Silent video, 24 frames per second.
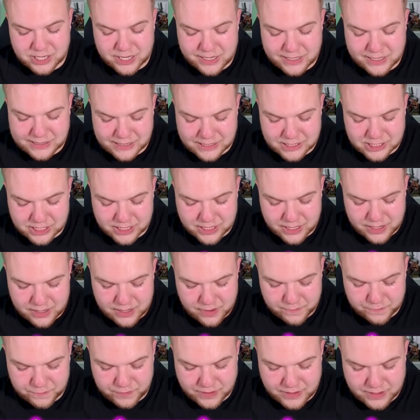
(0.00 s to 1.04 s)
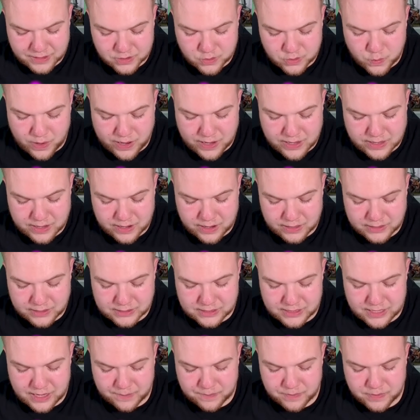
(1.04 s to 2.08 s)
He is actually gonna defend it quite
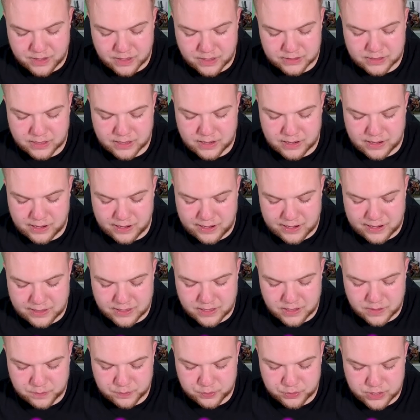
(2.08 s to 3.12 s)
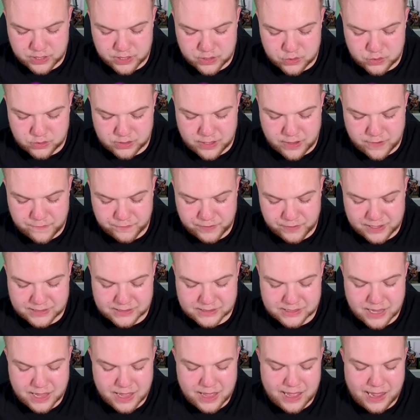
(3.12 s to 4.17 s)
nicely. I'm not gonna lie, he did a pretty good
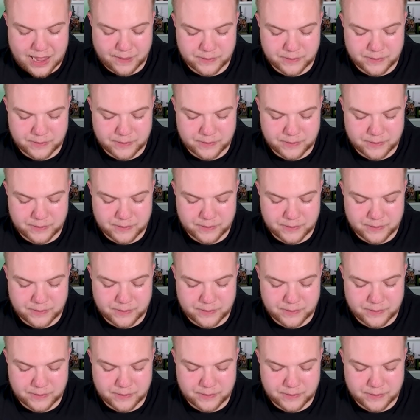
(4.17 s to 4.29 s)
defense.